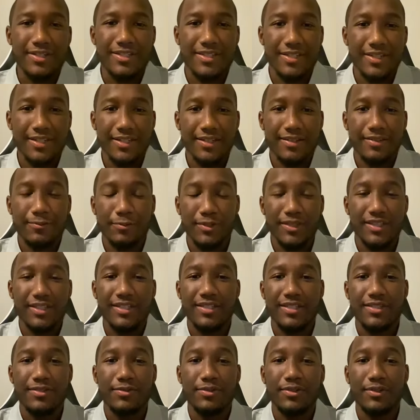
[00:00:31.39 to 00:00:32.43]

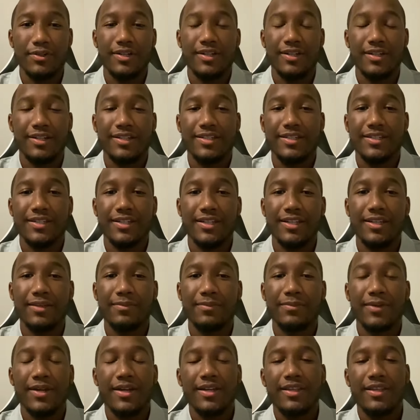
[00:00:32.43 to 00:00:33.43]
Knicks team,